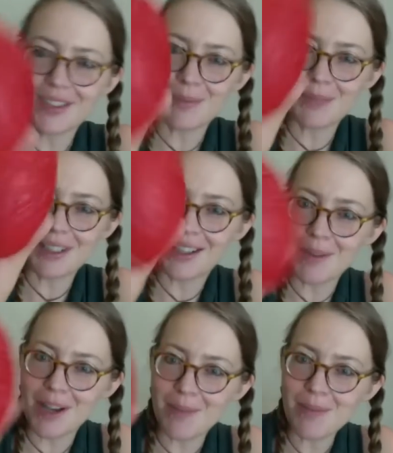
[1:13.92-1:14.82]
something
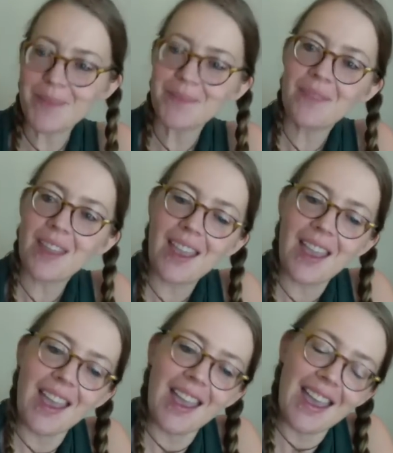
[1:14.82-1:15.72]
coming up.
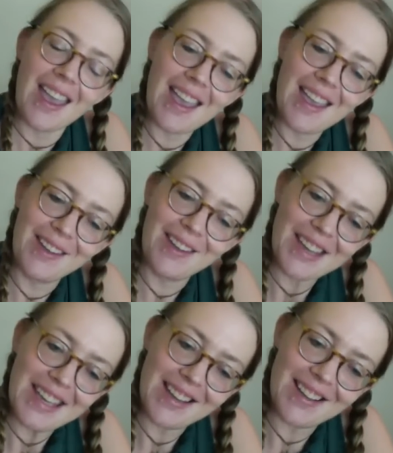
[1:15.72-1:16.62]

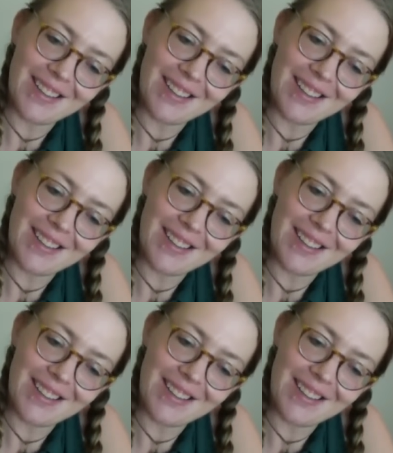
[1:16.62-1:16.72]
Anyway,